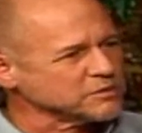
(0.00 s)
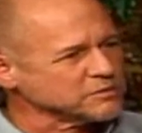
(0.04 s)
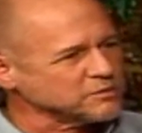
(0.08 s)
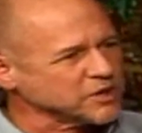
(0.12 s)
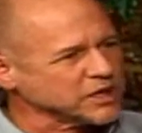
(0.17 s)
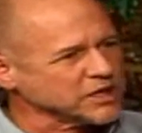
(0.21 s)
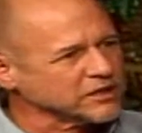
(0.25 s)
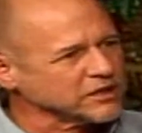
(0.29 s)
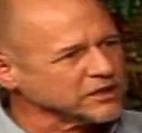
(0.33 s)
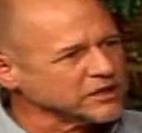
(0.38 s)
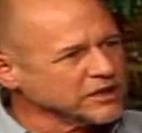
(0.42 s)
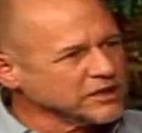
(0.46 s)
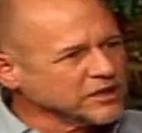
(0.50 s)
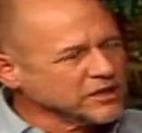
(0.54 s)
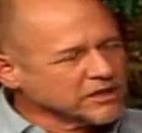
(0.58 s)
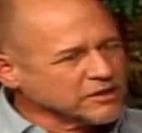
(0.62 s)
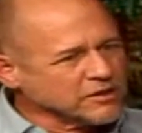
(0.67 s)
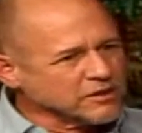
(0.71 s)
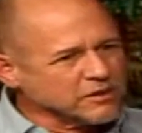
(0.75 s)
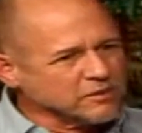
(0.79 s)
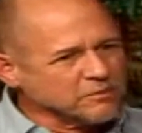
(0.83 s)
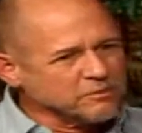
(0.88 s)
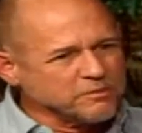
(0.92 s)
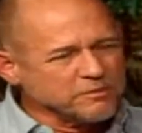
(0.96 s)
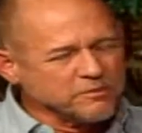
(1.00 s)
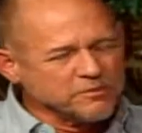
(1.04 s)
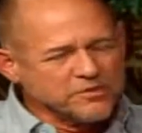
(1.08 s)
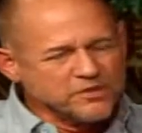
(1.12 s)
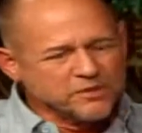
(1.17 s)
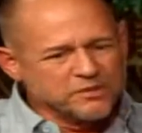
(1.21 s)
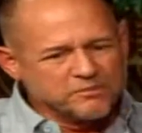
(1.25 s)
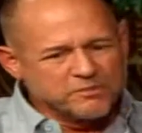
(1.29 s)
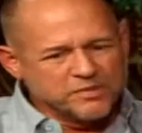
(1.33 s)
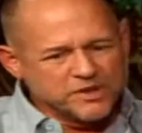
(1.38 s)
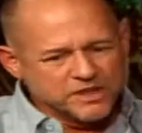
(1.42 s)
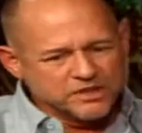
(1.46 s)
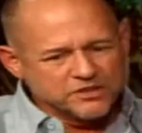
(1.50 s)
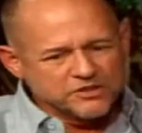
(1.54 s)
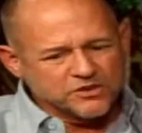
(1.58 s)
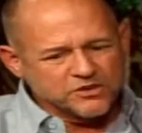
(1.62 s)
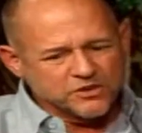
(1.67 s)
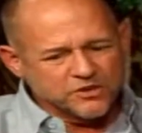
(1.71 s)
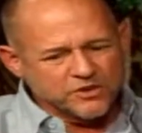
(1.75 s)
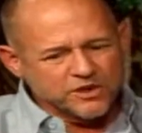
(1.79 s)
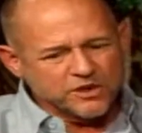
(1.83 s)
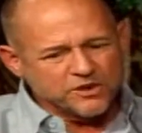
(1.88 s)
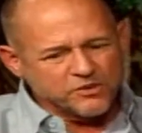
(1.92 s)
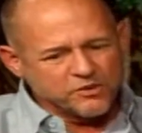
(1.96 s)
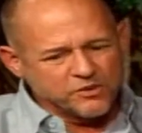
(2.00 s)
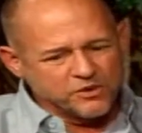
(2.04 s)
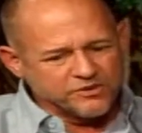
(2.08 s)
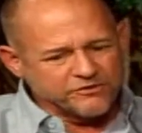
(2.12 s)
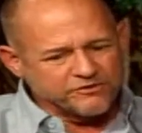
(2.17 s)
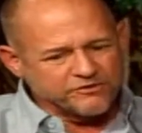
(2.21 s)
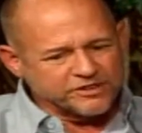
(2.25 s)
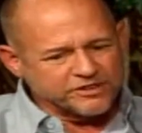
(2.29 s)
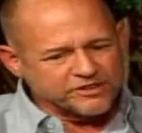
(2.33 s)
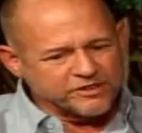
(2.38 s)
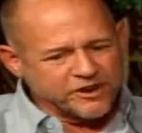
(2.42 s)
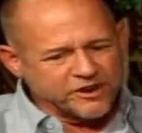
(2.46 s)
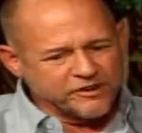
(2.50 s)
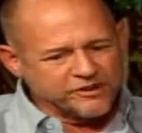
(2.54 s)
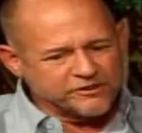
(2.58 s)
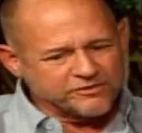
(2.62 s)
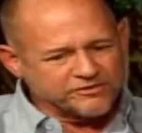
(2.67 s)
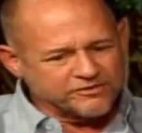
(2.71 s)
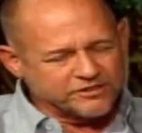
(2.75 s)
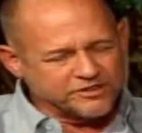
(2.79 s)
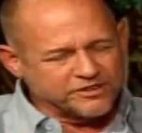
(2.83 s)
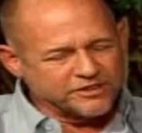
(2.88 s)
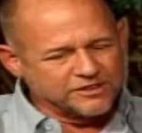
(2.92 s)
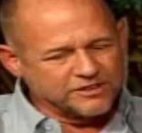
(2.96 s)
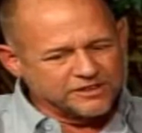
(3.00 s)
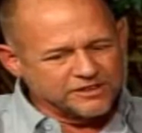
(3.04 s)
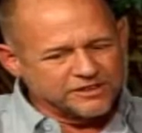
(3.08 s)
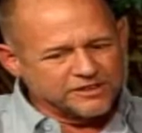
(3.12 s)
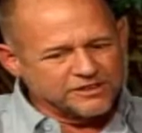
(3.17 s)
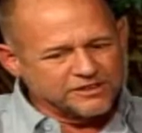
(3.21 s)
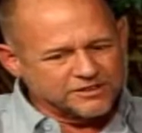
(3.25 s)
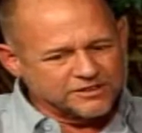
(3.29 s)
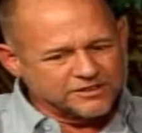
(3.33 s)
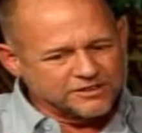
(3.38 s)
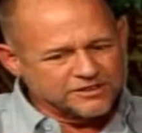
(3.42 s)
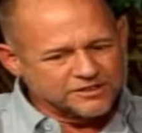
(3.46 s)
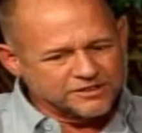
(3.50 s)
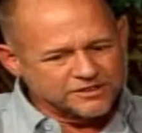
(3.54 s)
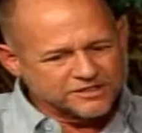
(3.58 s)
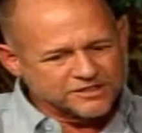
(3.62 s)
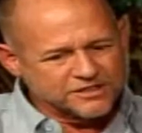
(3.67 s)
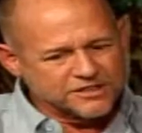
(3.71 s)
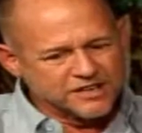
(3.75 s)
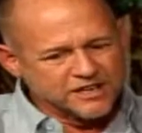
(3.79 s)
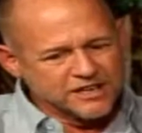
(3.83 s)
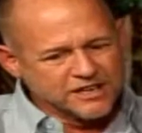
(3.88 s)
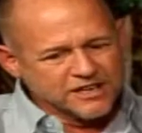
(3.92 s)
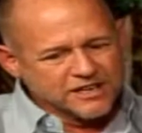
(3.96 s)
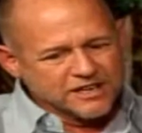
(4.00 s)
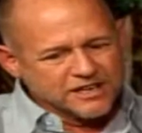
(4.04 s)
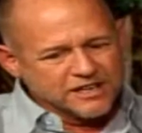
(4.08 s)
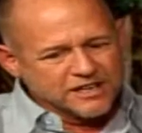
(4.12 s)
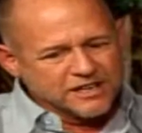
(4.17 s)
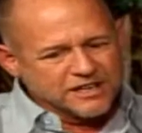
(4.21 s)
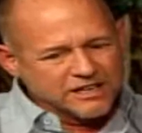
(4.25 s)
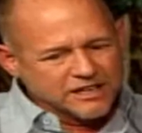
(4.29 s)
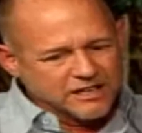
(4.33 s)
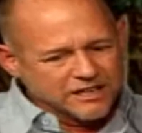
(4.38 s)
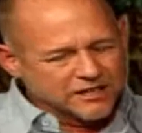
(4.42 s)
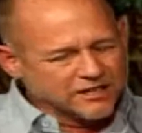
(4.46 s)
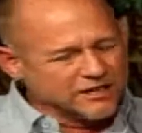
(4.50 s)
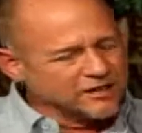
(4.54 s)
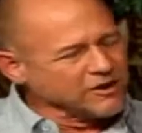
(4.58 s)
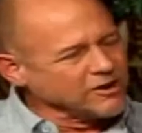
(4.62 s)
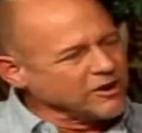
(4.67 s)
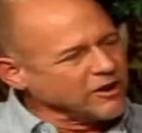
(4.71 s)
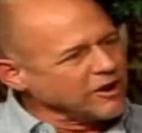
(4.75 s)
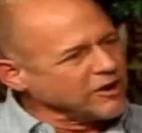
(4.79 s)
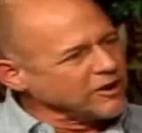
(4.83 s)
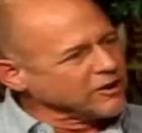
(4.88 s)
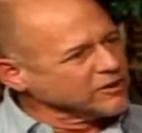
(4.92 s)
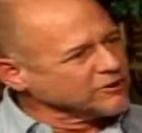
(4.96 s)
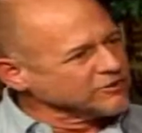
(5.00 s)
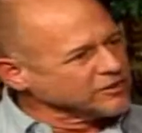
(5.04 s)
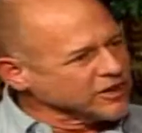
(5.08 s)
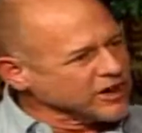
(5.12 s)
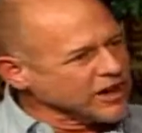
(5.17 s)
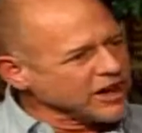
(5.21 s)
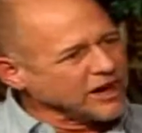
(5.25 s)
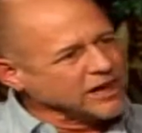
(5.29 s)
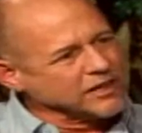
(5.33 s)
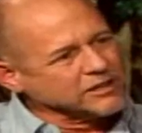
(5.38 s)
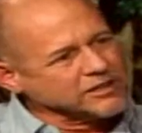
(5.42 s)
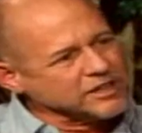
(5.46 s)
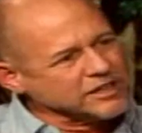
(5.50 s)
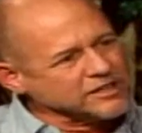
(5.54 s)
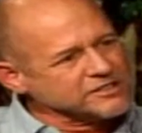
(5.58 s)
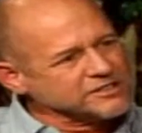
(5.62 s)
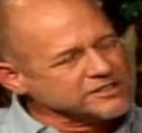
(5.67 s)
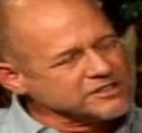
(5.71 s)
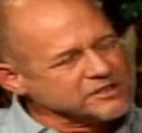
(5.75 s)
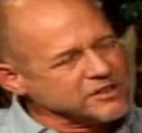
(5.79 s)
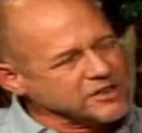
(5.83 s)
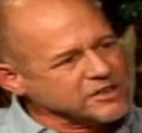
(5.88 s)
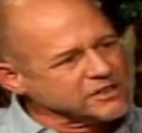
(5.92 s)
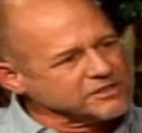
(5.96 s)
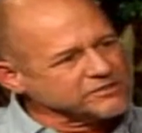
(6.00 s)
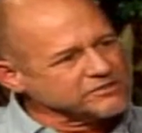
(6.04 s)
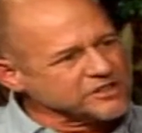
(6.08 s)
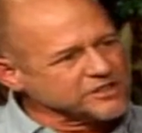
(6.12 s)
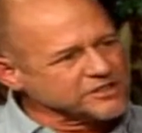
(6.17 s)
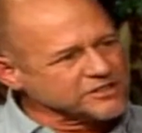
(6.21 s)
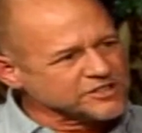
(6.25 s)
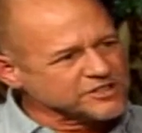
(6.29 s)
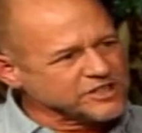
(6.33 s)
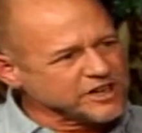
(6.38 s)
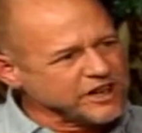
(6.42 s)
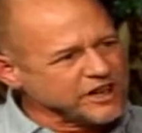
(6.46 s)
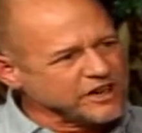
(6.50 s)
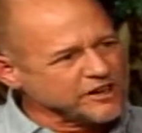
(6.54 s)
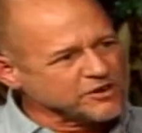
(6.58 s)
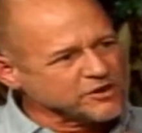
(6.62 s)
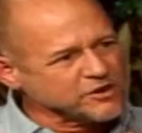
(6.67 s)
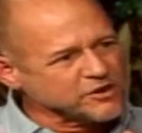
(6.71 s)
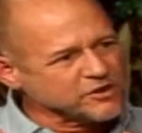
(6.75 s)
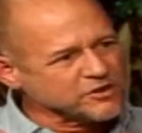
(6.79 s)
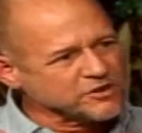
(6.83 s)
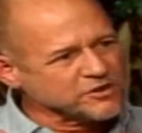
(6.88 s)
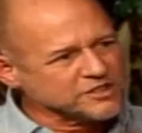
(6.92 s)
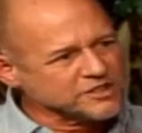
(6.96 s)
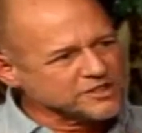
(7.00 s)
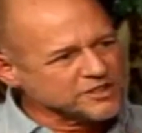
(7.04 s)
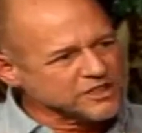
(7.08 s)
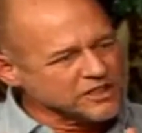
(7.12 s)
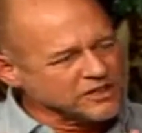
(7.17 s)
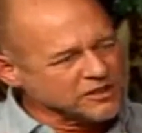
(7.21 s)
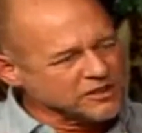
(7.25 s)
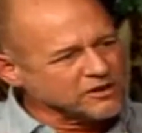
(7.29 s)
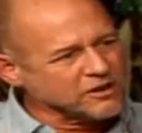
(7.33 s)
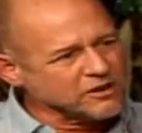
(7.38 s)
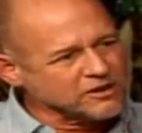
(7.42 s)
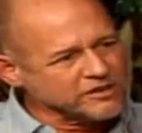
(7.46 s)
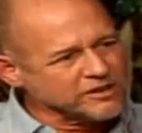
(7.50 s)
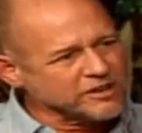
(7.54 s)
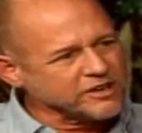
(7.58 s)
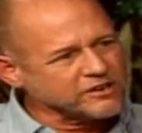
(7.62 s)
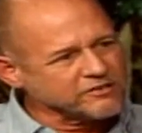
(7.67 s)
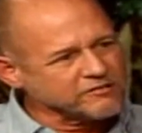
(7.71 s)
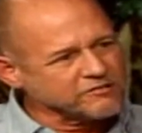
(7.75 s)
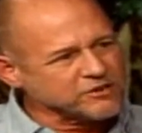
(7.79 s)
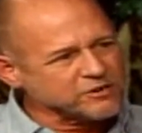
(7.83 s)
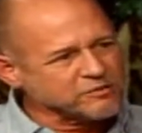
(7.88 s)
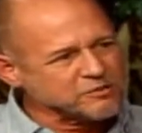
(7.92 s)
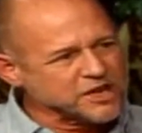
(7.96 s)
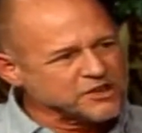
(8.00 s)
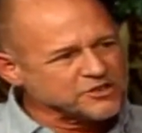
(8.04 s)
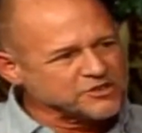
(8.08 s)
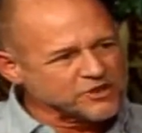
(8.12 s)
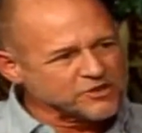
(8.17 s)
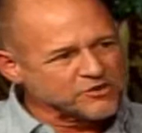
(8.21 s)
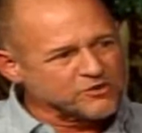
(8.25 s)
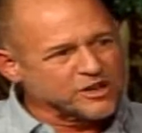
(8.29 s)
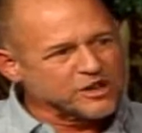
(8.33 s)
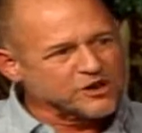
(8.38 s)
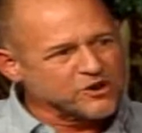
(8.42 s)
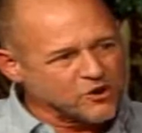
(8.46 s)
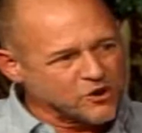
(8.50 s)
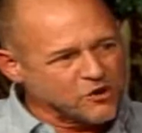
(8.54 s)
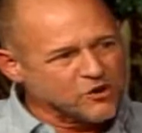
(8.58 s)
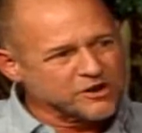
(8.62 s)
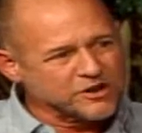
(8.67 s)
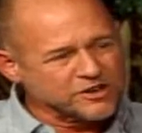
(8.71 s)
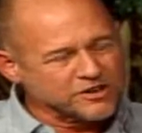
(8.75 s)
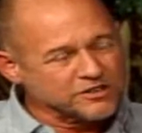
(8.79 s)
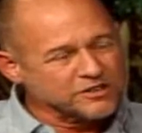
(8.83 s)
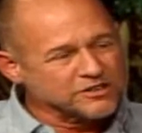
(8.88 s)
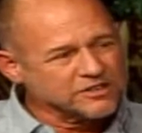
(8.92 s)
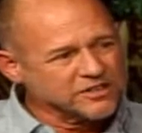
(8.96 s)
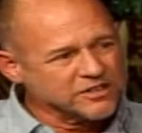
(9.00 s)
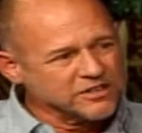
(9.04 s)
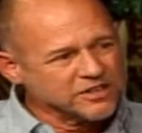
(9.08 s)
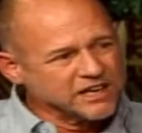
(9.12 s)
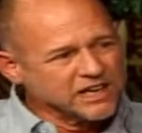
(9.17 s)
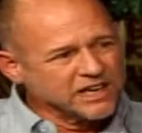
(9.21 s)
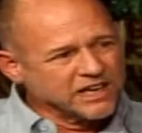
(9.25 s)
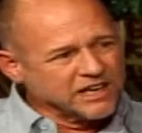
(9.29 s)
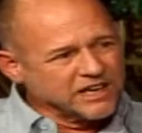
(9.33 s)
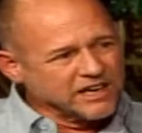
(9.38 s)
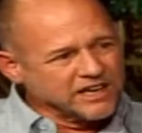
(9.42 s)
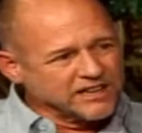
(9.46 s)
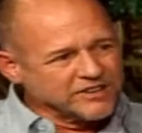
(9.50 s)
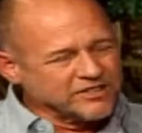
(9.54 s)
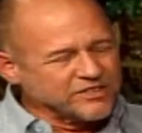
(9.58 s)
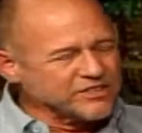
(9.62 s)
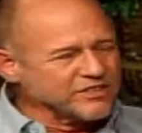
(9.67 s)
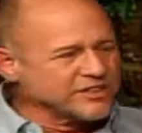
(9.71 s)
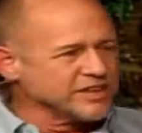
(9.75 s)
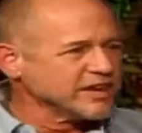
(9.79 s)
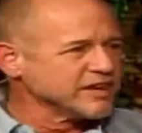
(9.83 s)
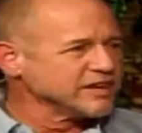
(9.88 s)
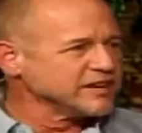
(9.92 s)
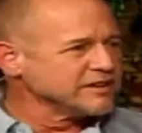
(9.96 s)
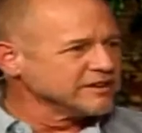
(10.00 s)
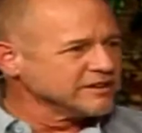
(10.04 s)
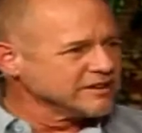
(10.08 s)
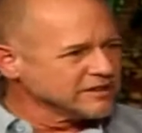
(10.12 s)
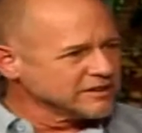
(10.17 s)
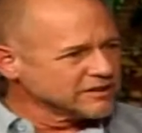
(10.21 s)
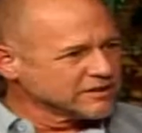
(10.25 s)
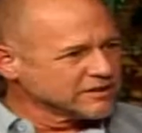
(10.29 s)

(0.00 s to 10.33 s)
But the big trick with photography is getting all of your highlights and all of your shadows, getting all that information recorded, and then